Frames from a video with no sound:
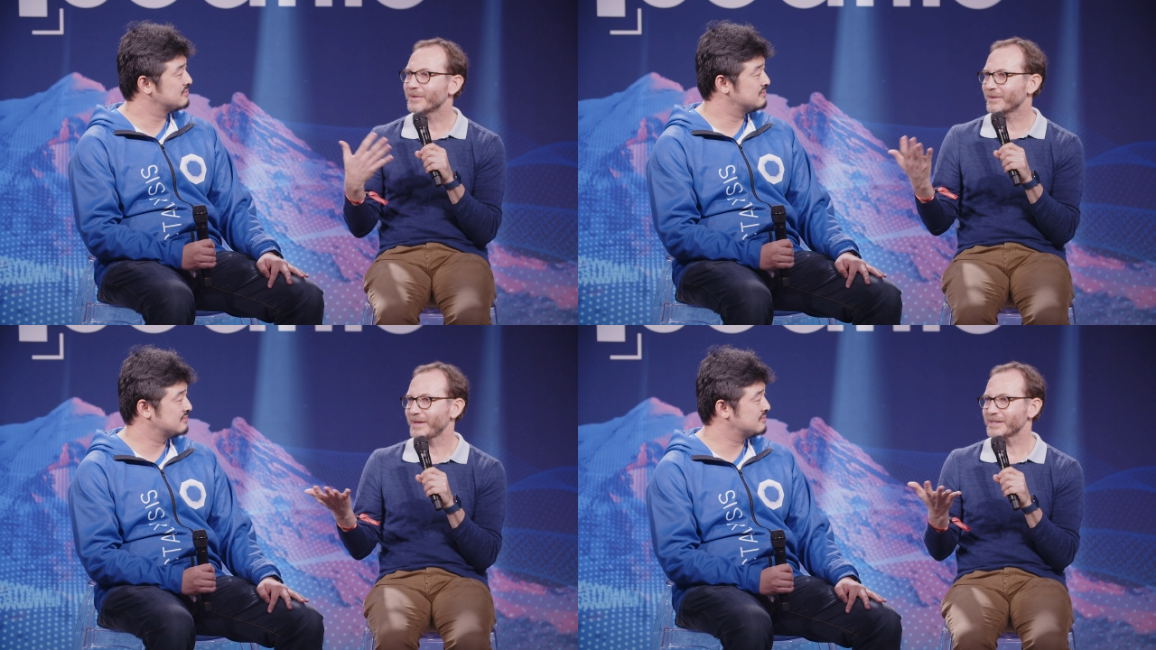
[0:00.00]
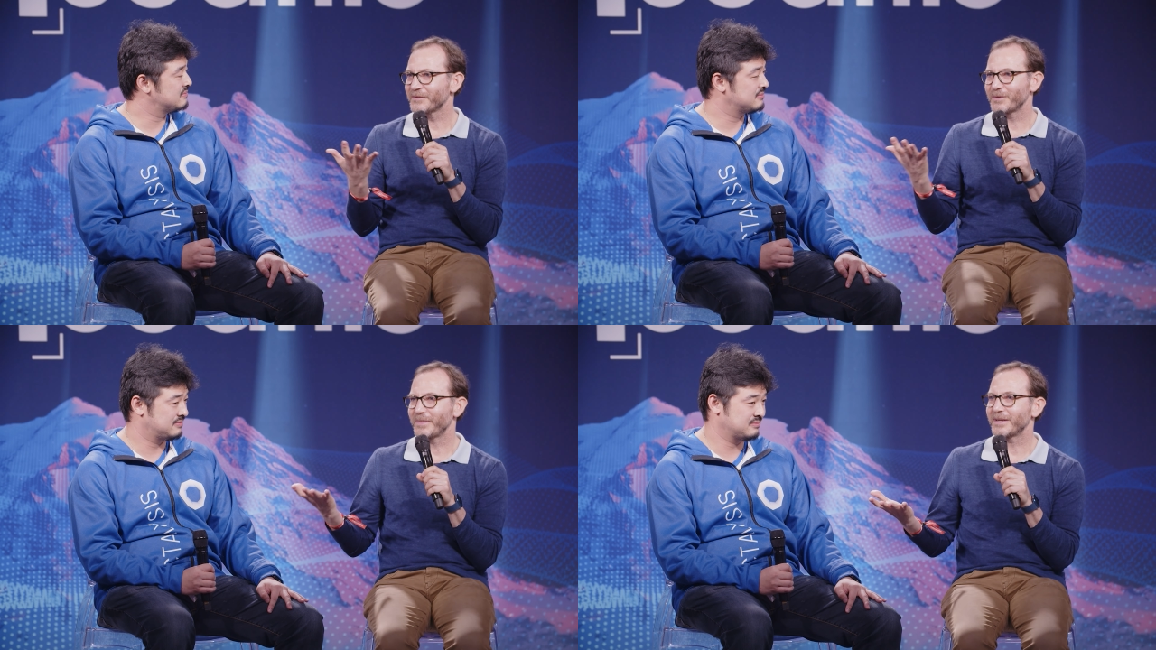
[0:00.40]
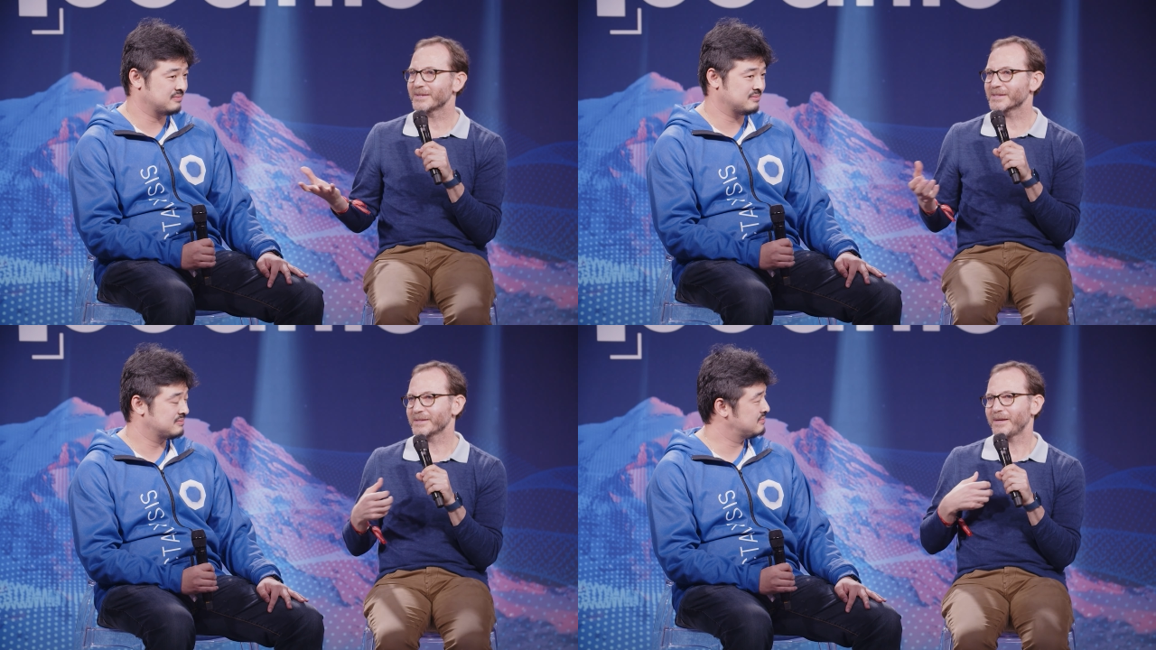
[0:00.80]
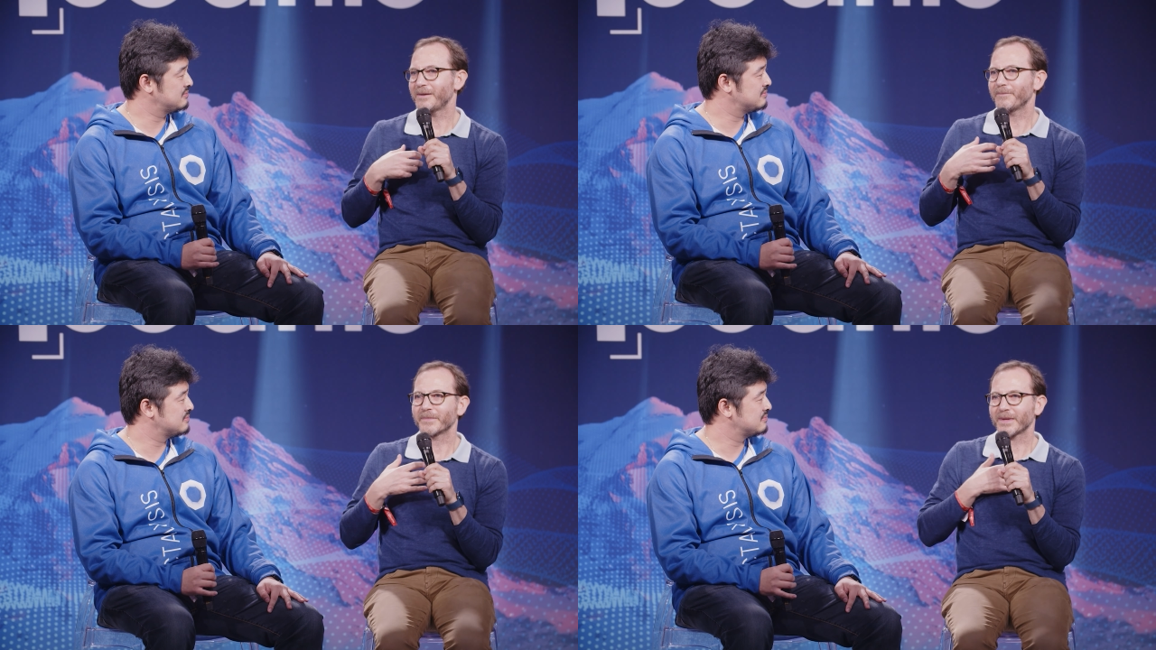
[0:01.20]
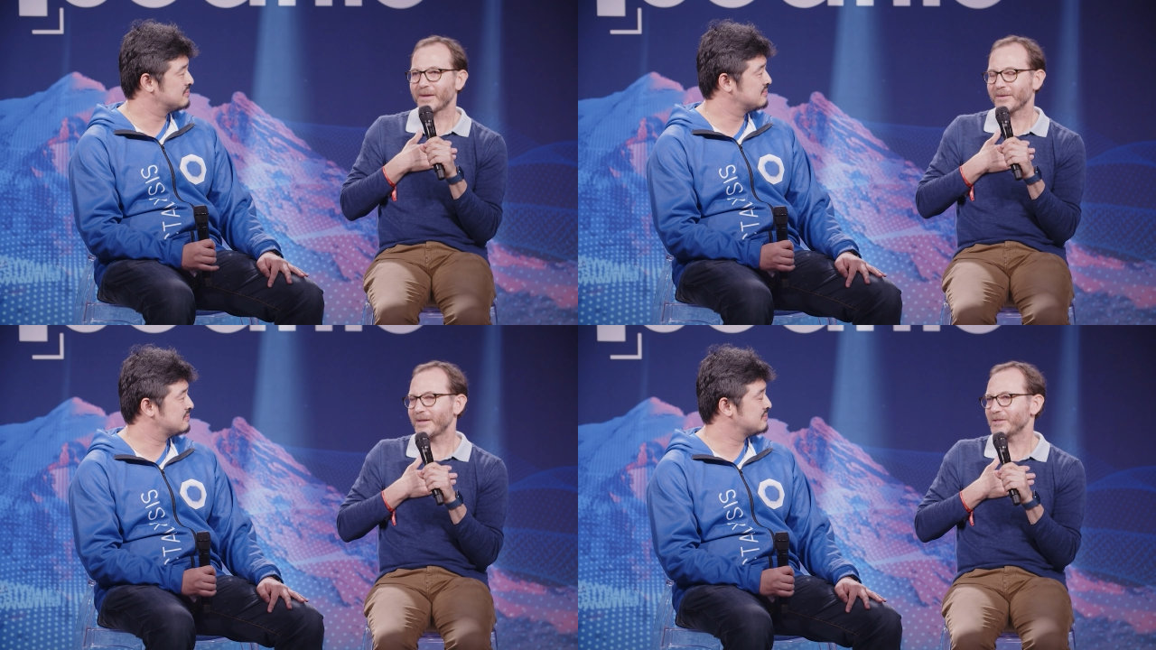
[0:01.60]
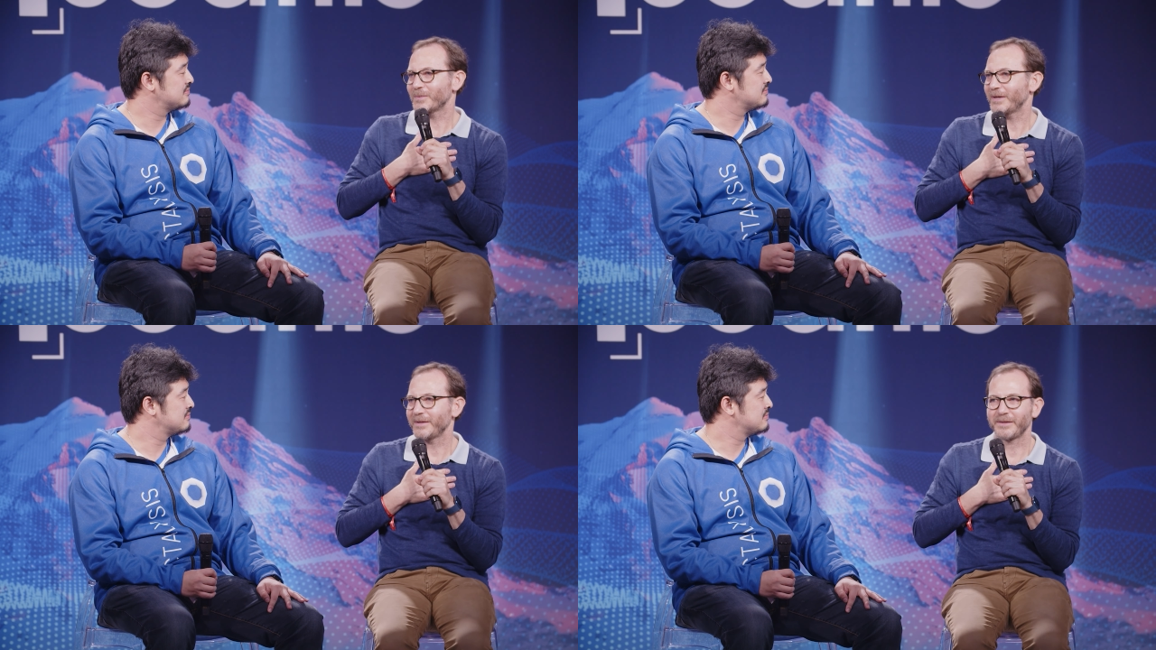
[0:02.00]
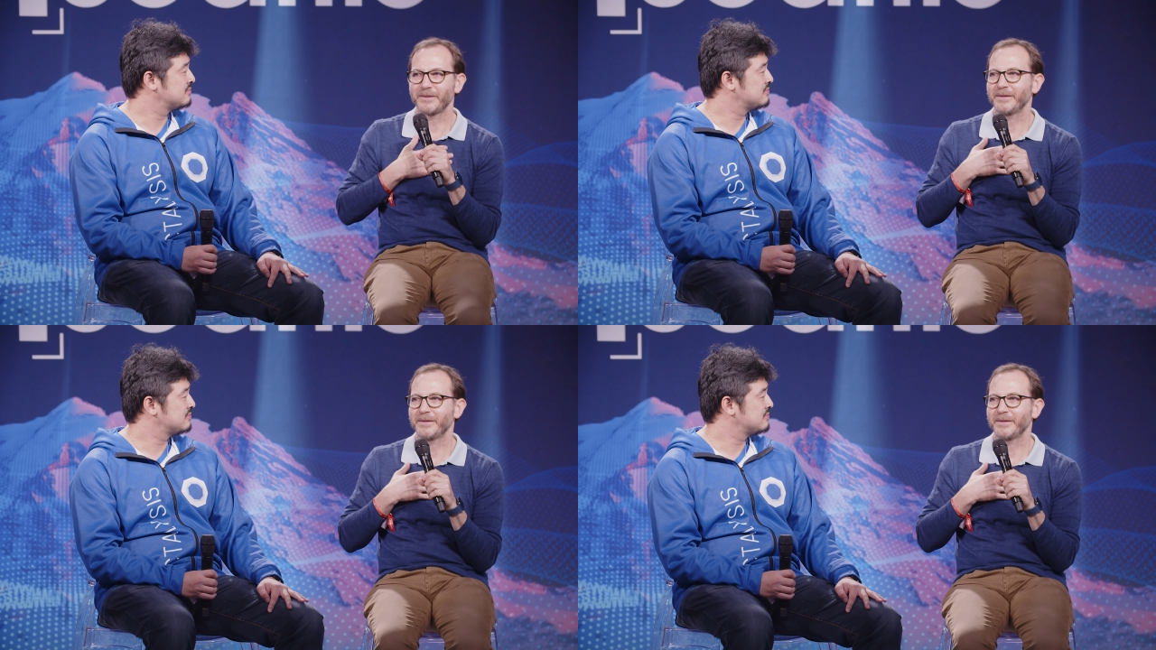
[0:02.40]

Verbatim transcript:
Speaker 1: With the last few minutes, um, I, I just want to